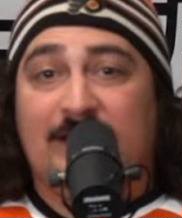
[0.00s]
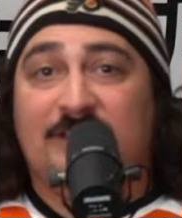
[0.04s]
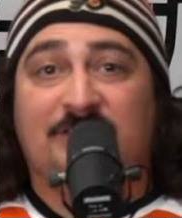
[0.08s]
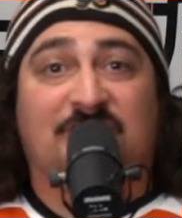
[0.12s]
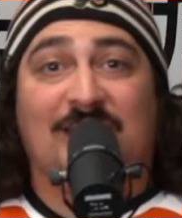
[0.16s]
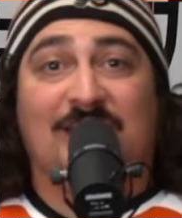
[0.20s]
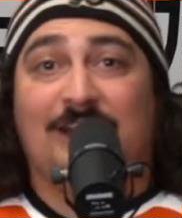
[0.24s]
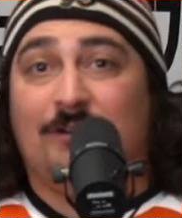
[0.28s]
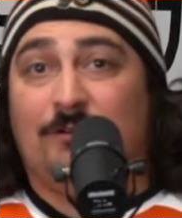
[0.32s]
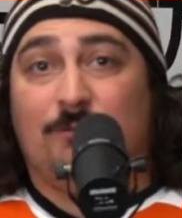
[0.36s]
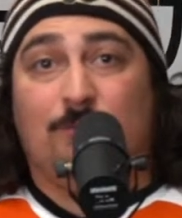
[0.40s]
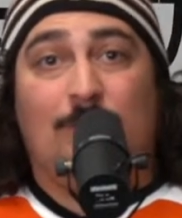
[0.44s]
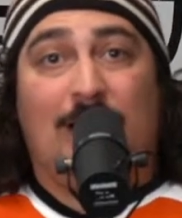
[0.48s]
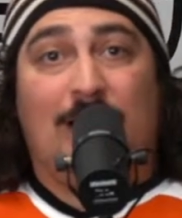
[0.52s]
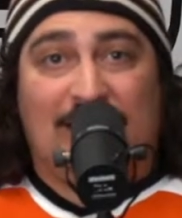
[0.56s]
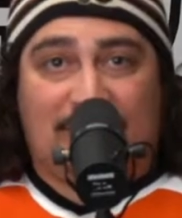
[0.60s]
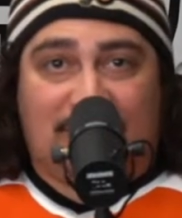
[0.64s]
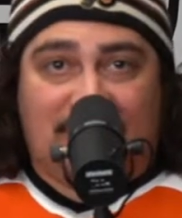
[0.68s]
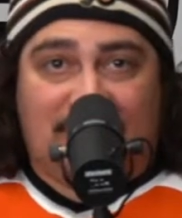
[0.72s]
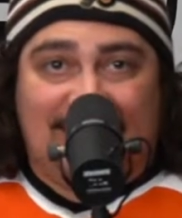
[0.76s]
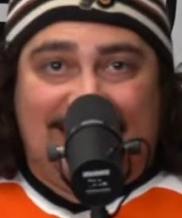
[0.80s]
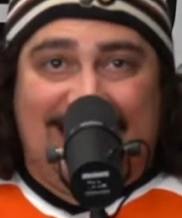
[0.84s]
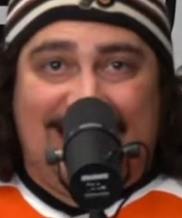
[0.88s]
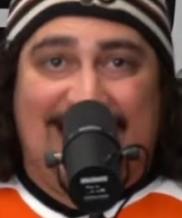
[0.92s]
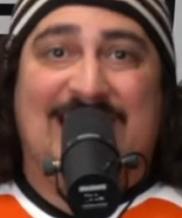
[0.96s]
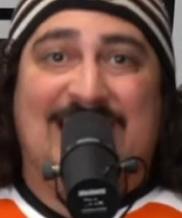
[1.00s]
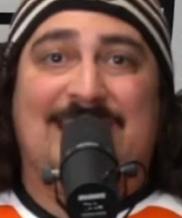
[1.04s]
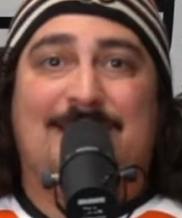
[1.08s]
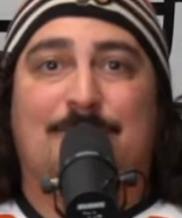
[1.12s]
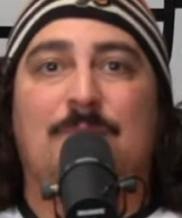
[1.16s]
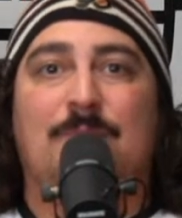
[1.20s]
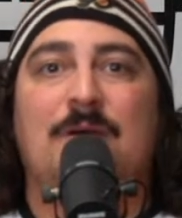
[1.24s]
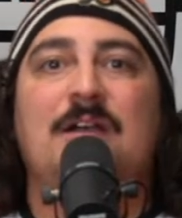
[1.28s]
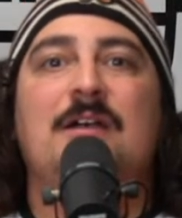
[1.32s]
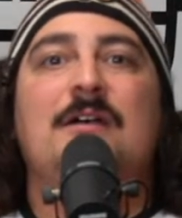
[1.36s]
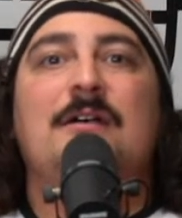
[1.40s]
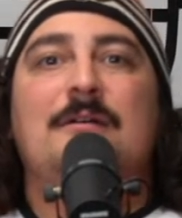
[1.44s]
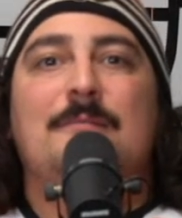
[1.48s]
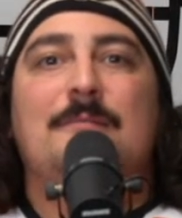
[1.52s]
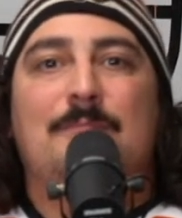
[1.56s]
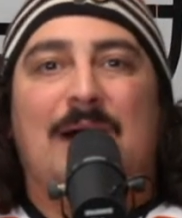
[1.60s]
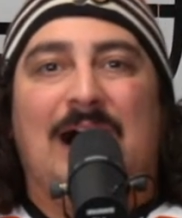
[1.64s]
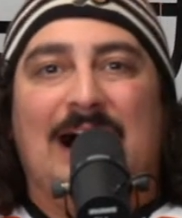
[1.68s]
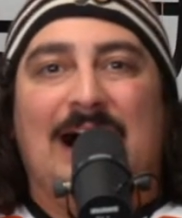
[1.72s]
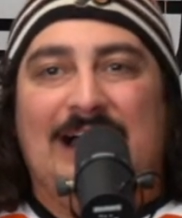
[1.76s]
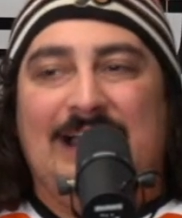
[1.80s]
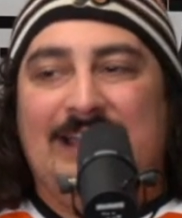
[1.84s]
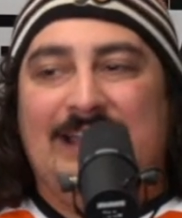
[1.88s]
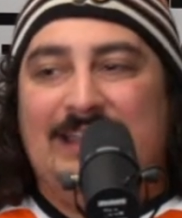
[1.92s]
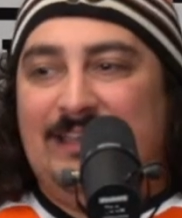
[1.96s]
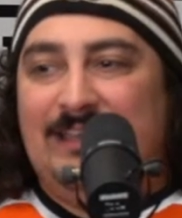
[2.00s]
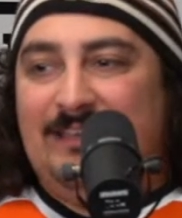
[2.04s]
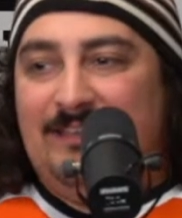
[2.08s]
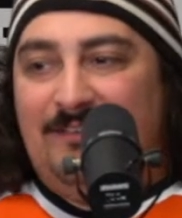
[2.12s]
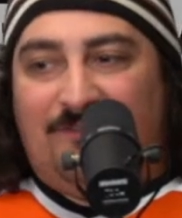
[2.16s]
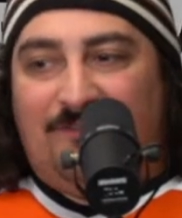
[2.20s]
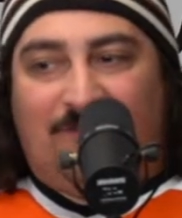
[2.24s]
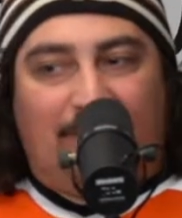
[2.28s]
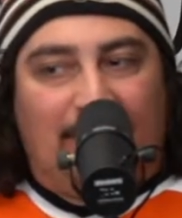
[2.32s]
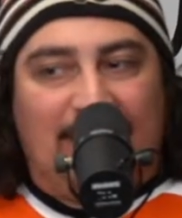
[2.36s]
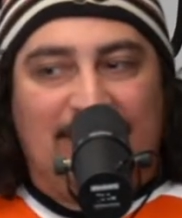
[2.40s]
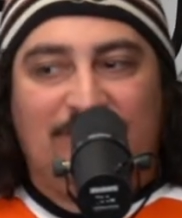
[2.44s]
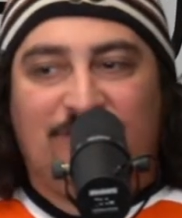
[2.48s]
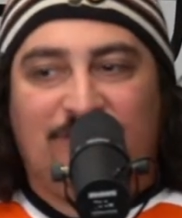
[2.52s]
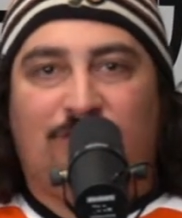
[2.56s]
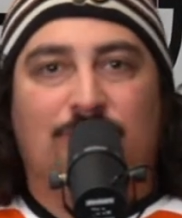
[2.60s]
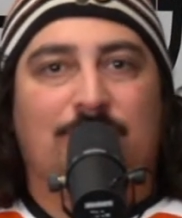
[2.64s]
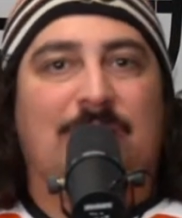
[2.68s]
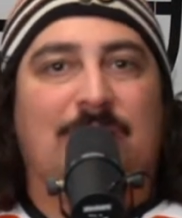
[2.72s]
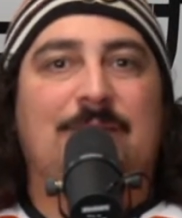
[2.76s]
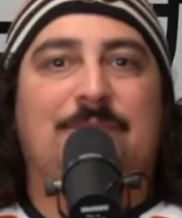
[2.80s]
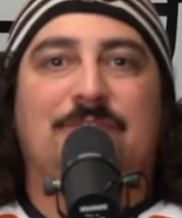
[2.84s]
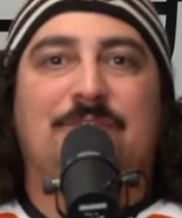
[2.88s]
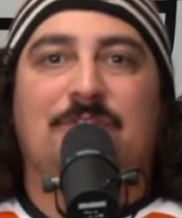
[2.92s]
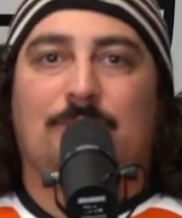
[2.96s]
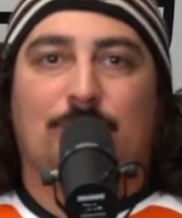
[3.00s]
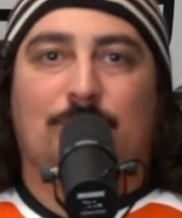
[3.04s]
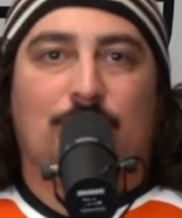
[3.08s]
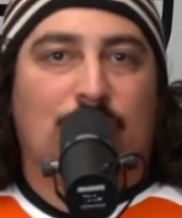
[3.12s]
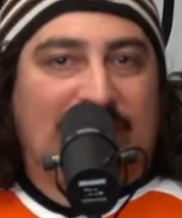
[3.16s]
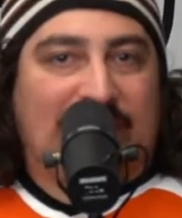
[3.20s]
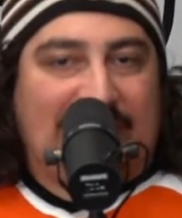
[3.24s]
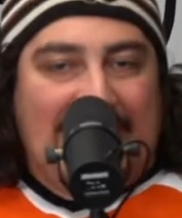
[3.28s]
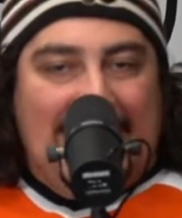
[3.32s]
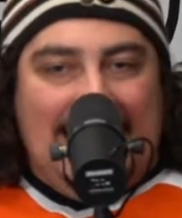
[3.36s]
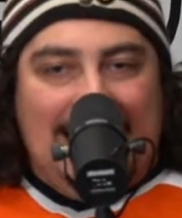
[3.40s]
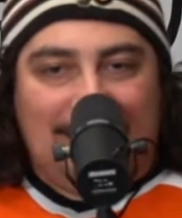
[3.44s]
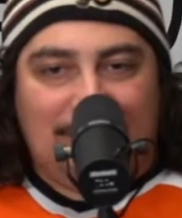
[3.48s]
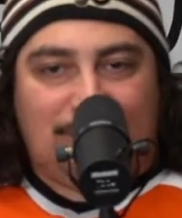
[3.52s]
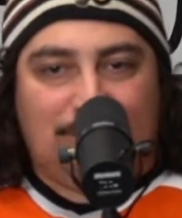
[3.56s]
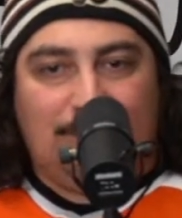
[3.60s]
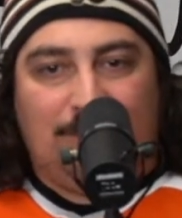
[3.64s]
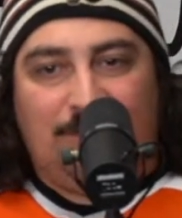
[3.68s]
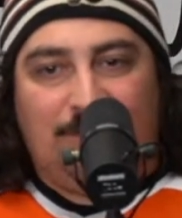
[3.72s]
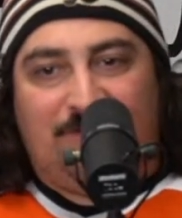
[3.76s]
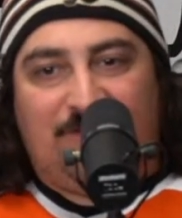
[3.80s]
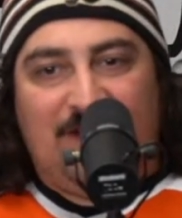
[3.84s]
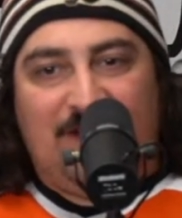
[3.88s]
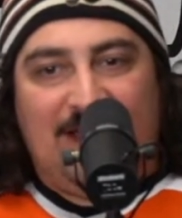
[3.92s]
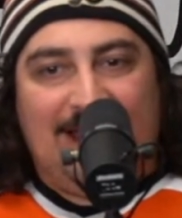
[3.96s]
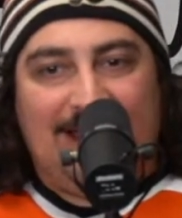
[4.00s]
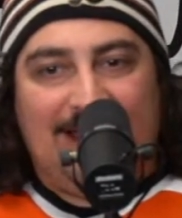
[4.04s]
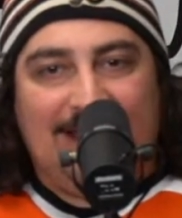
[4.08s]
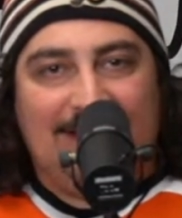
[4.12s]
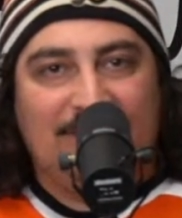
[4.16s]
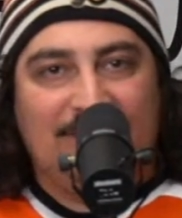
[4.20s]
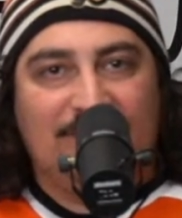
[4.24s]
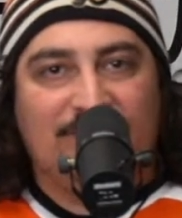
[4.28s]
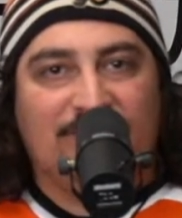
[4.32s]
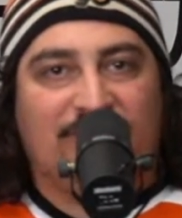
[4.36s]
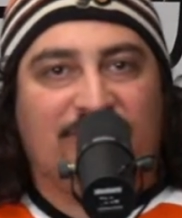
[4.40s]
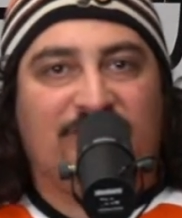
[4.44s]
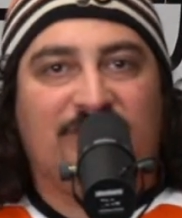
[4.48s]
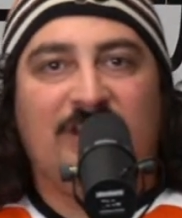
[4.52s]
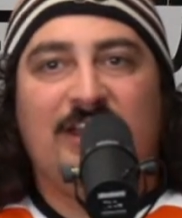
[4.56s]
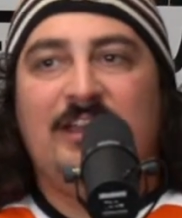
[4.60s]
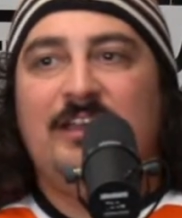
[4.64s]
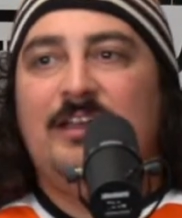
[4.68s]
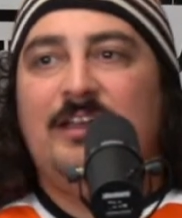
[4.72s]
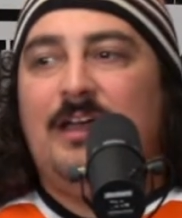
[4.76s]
there to watch the game. My friends who maybe are more casual fans,